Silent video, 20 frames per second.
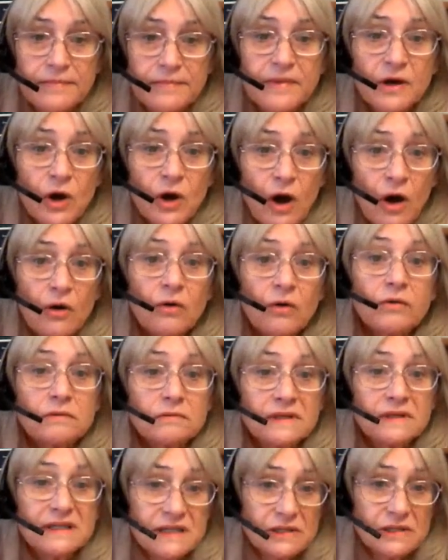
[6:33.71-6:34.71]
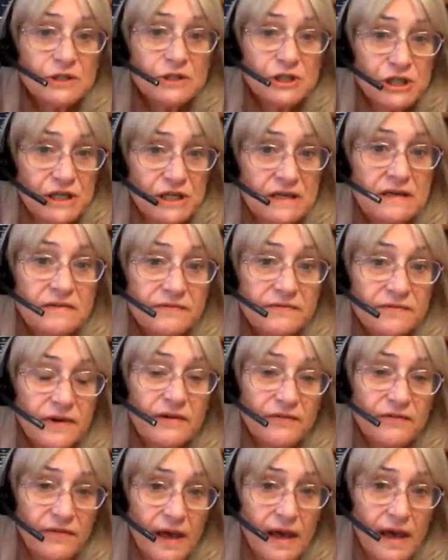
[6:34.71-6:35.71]
The goal is to achieve
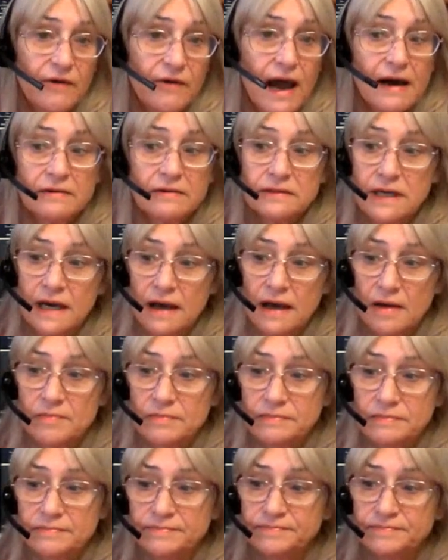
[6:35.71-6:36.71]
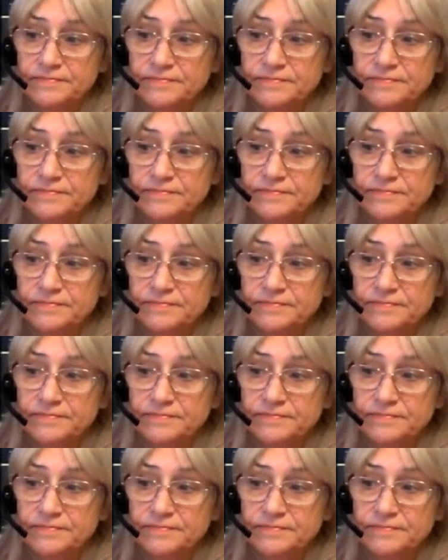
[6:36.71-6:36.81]
a fair outcome.